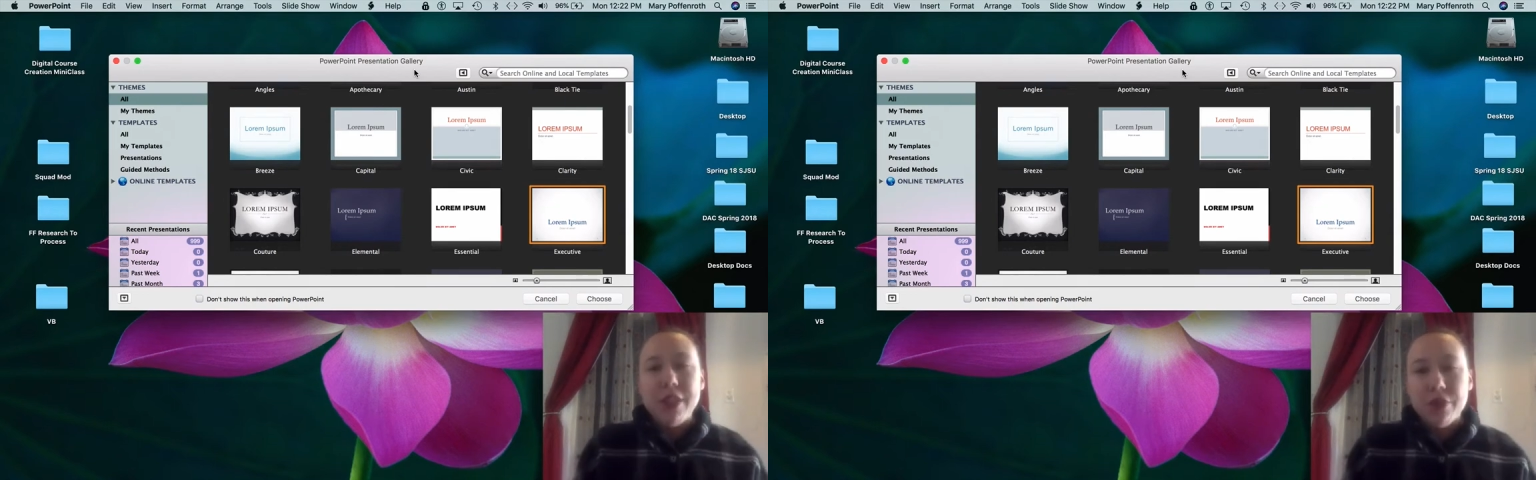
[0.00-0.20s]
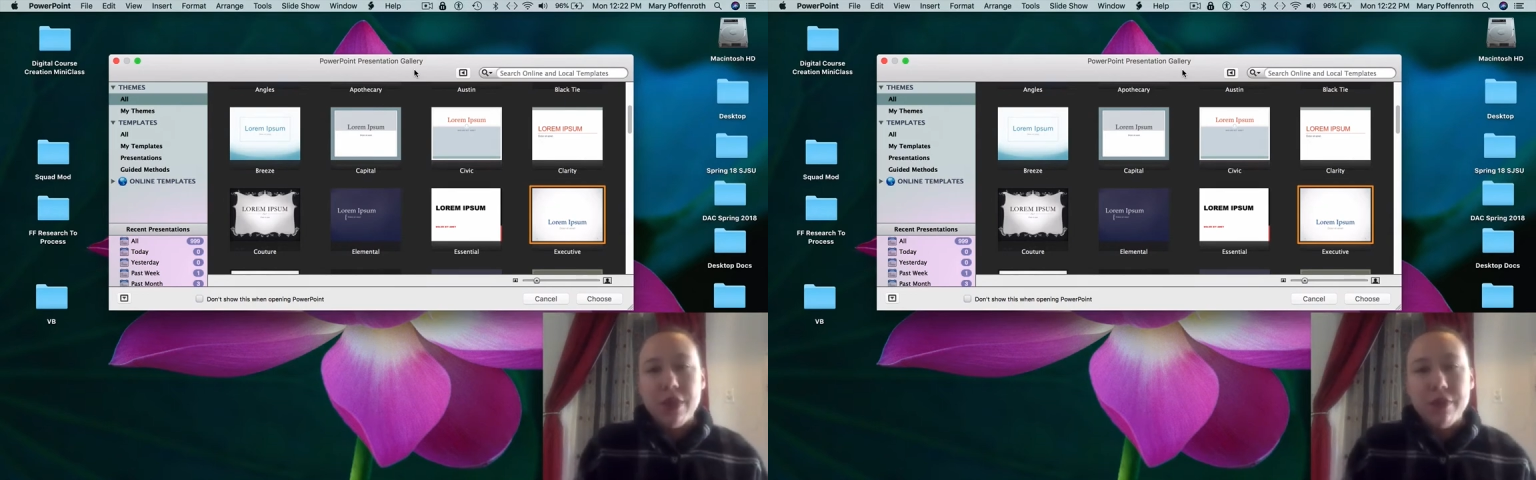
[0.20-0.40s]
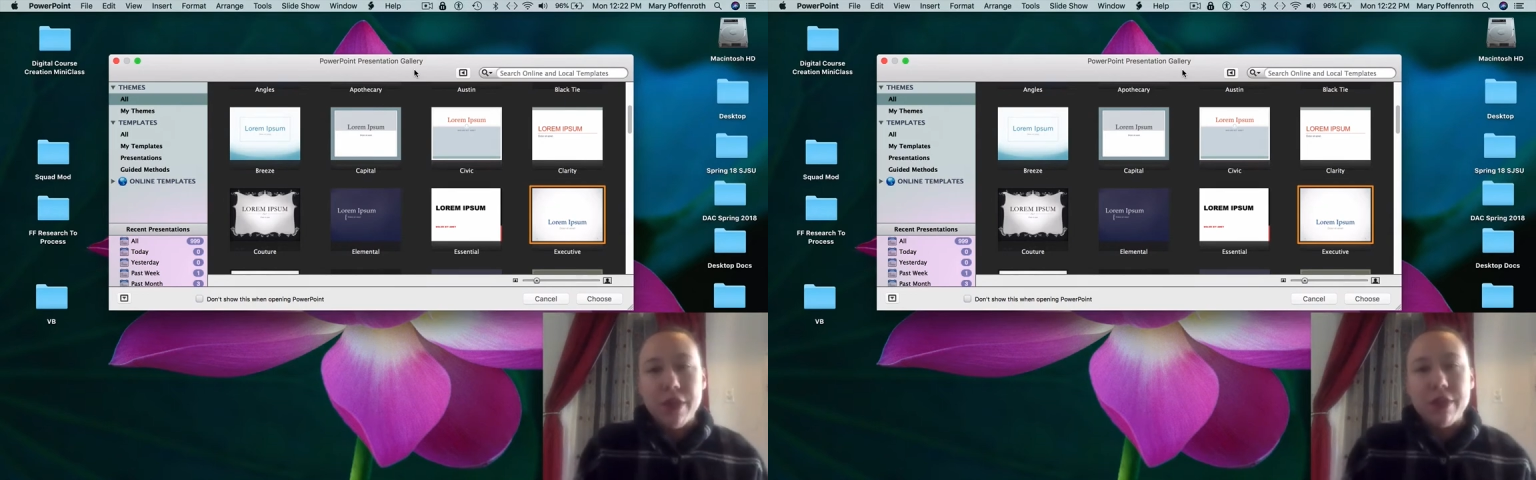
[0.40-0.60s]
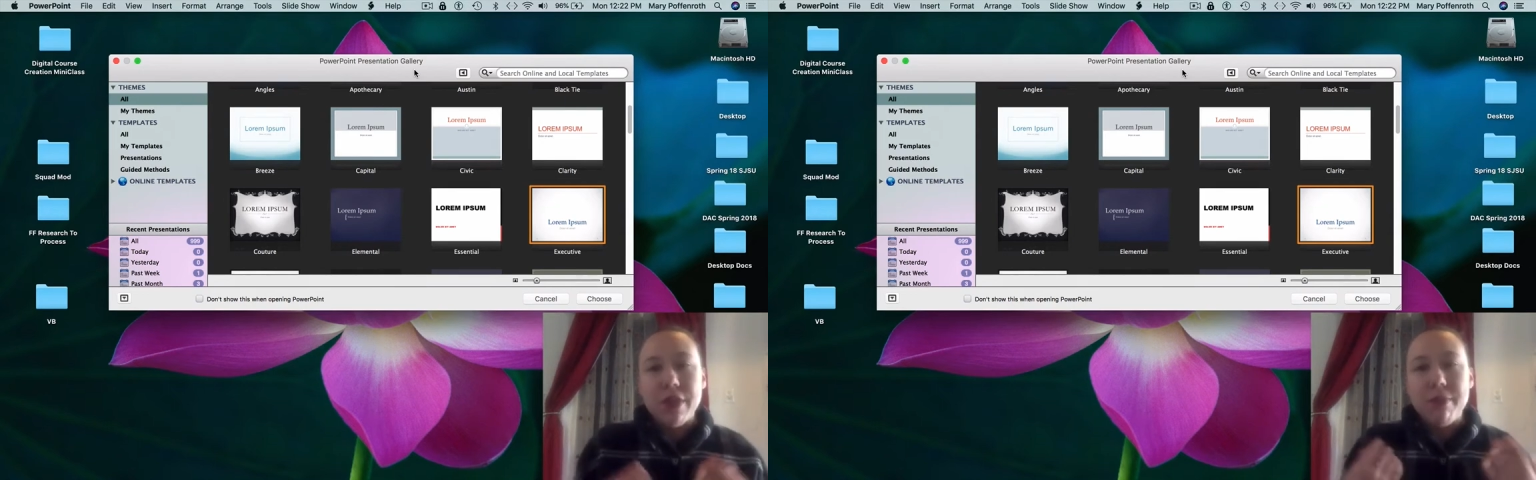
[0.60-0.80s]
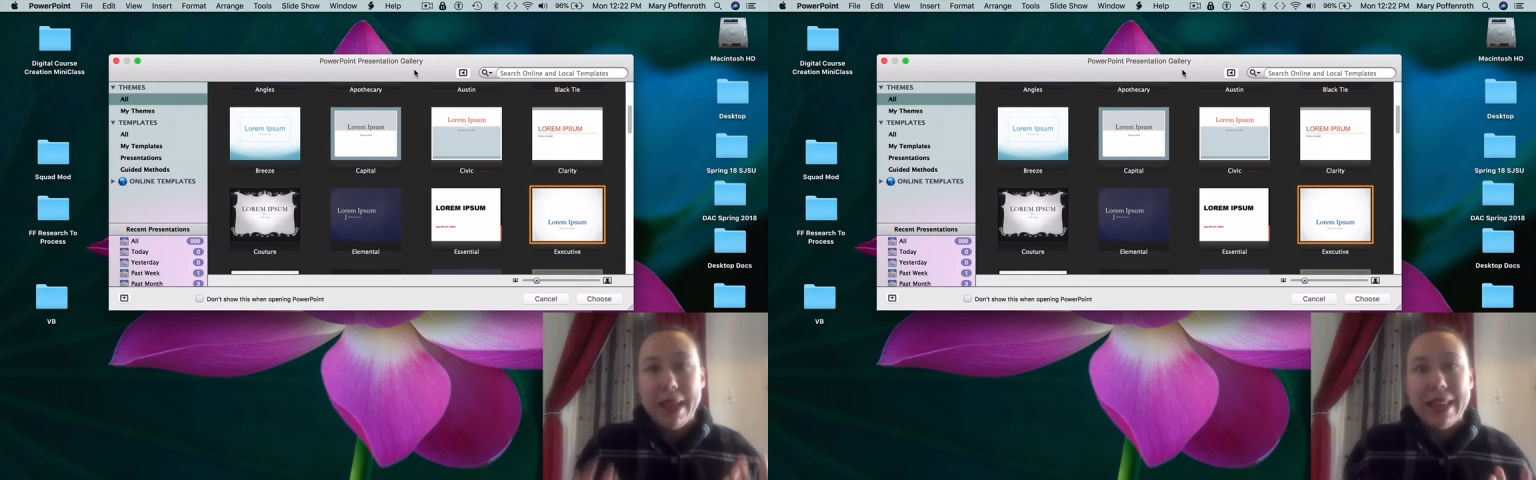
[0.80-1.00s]
ScreenFlow
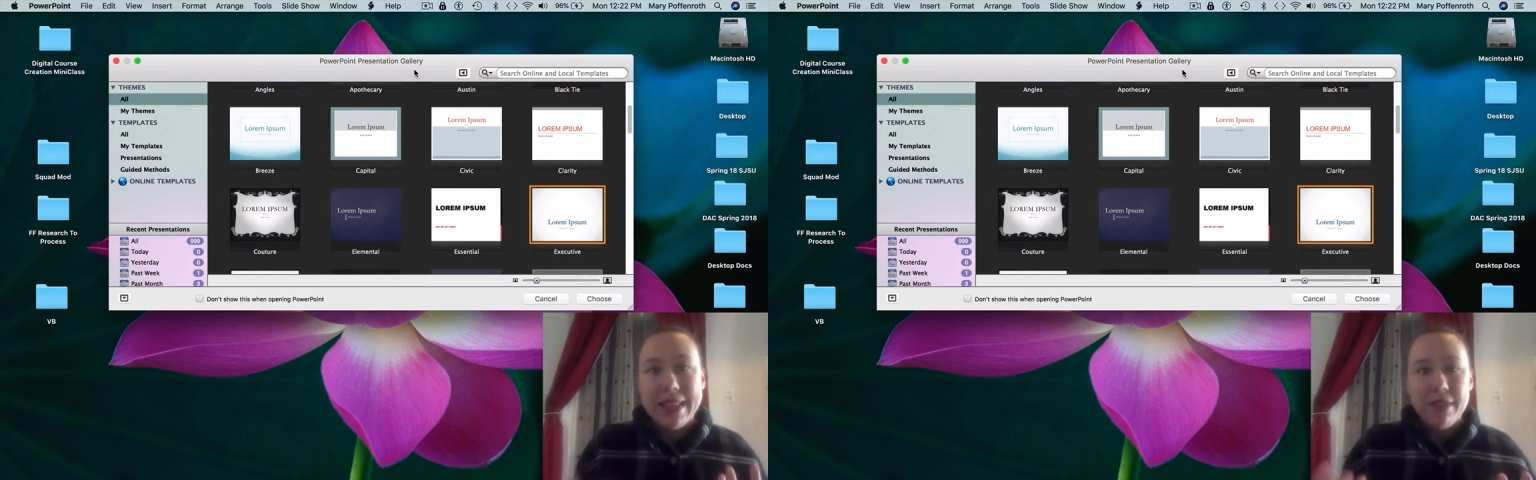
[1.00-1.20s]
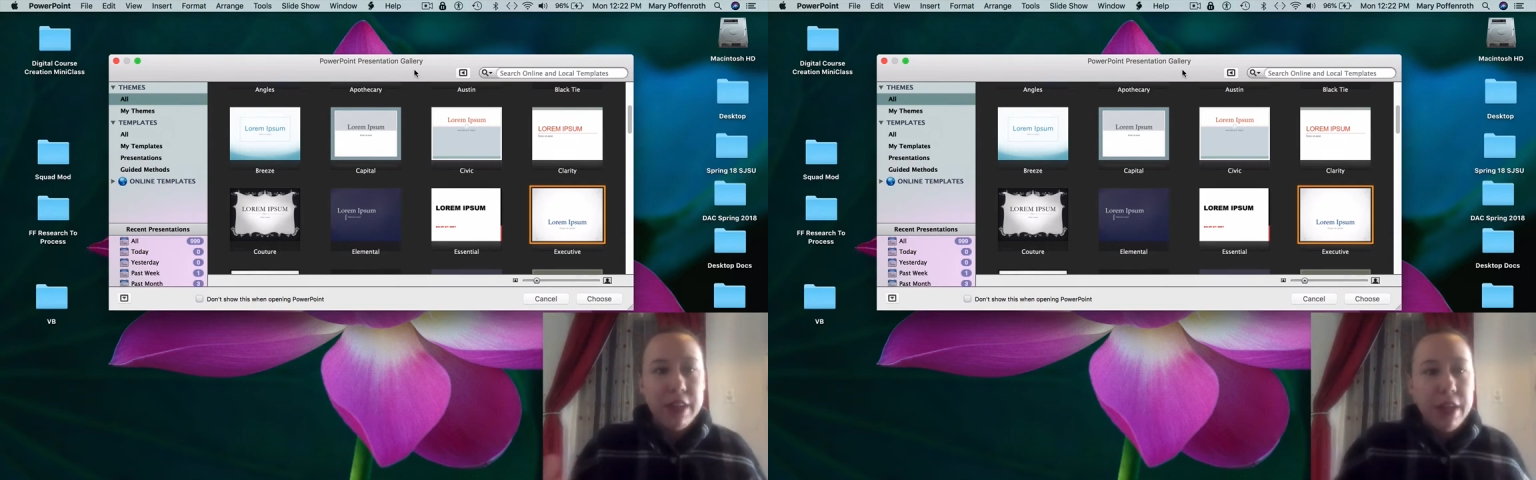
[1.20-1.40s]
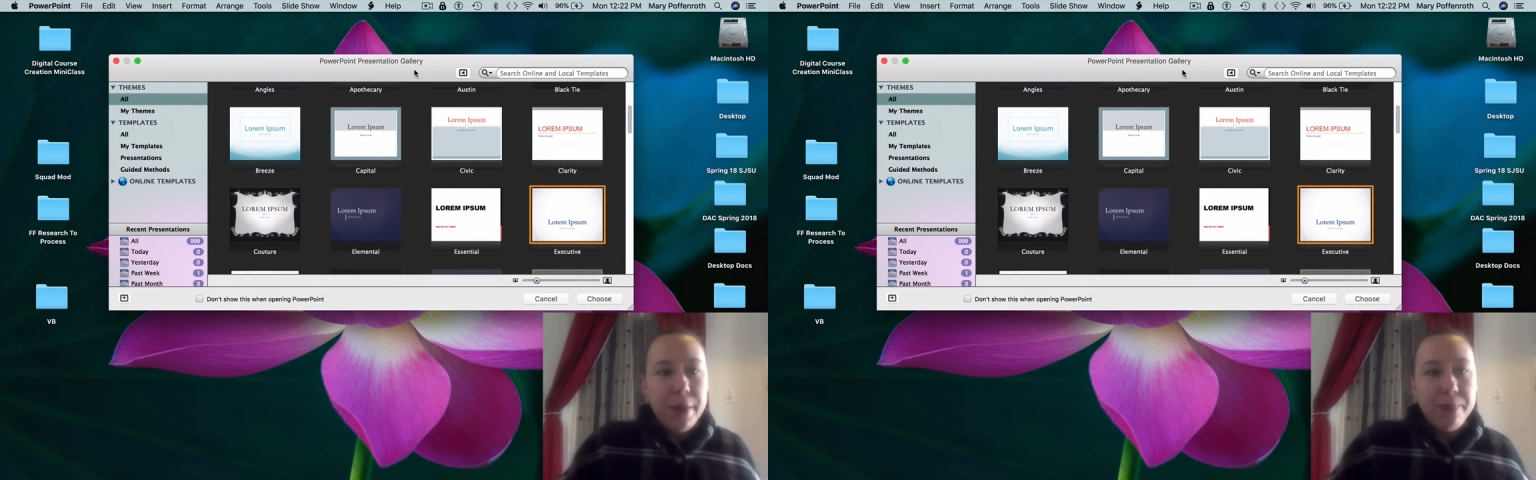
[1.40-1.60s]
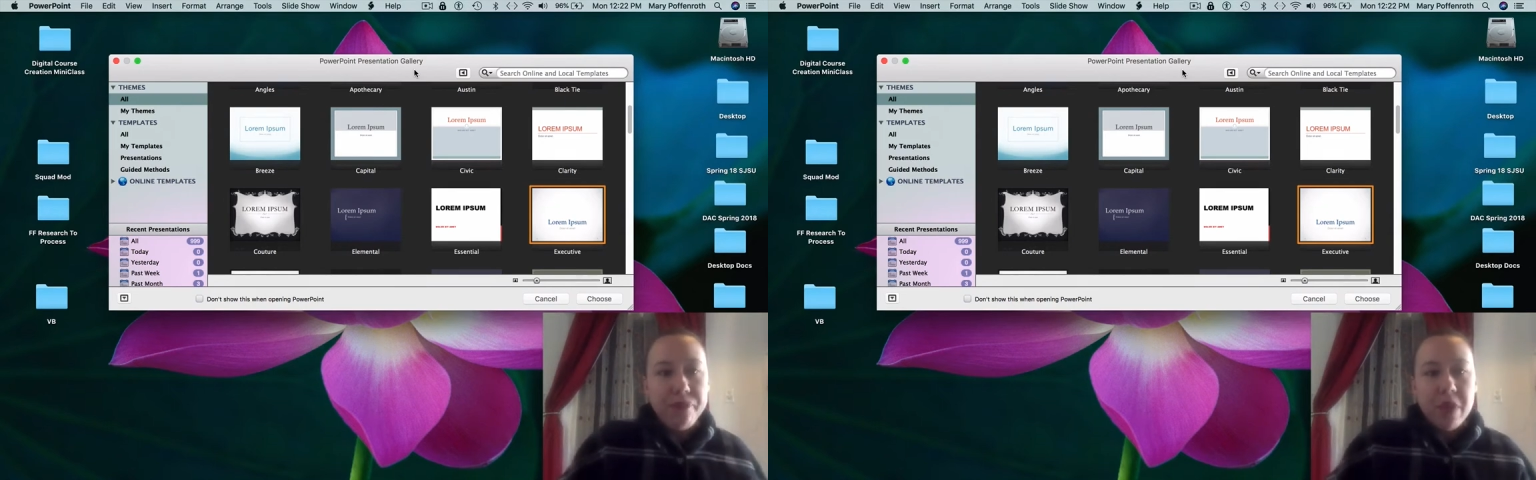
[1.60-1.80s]
to make this video.